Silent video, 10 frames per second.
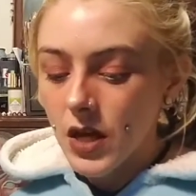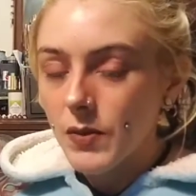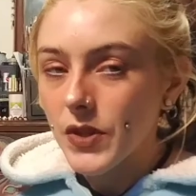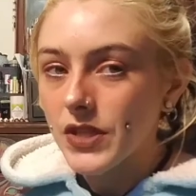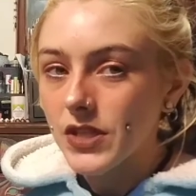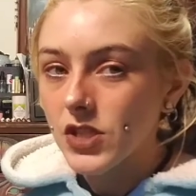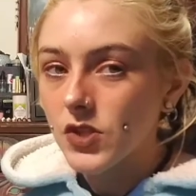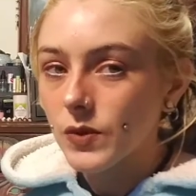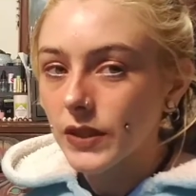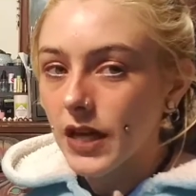But this
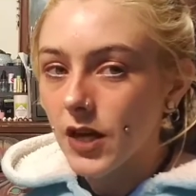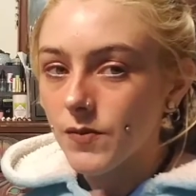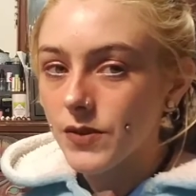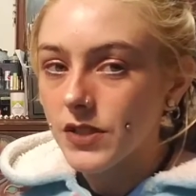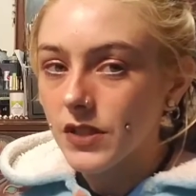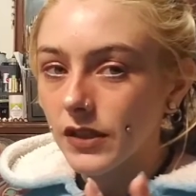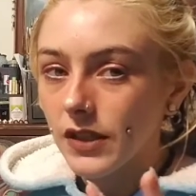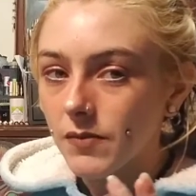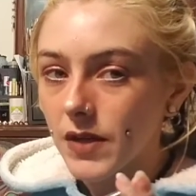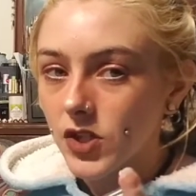just really helps to
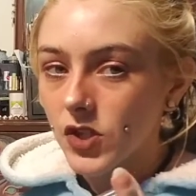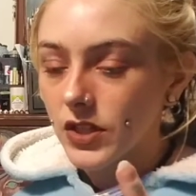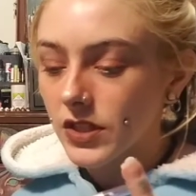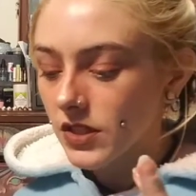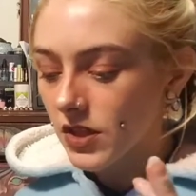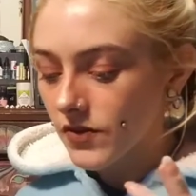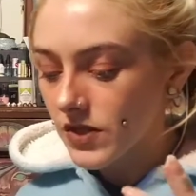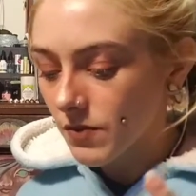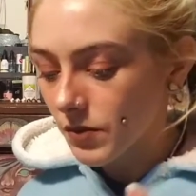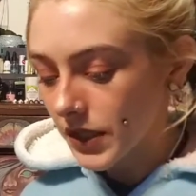like make sure that stuff
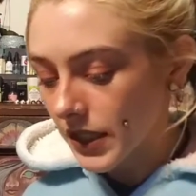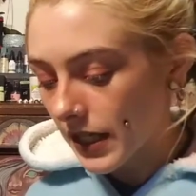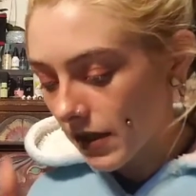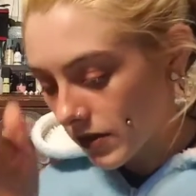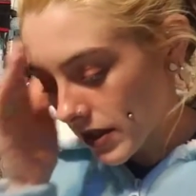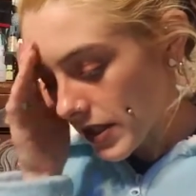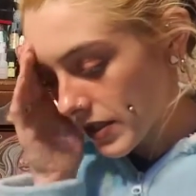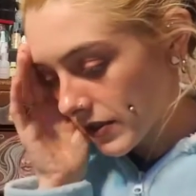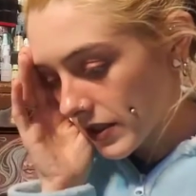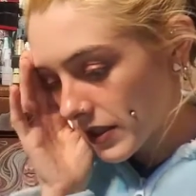isn't bleeding out or
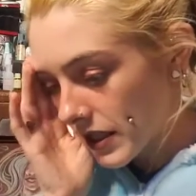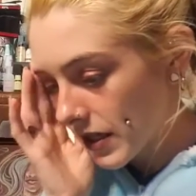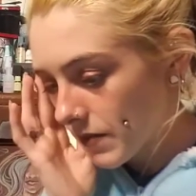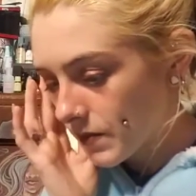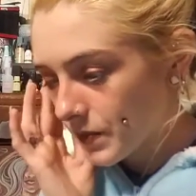anything like that.